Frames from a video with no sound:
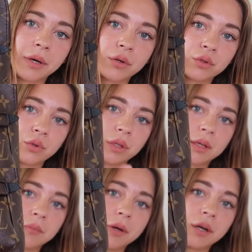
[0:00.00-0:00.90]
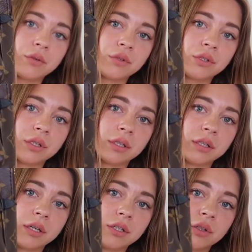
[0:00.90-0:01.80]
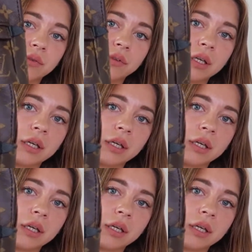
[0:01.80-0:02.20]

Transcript: pouch or key pouch, and attach it over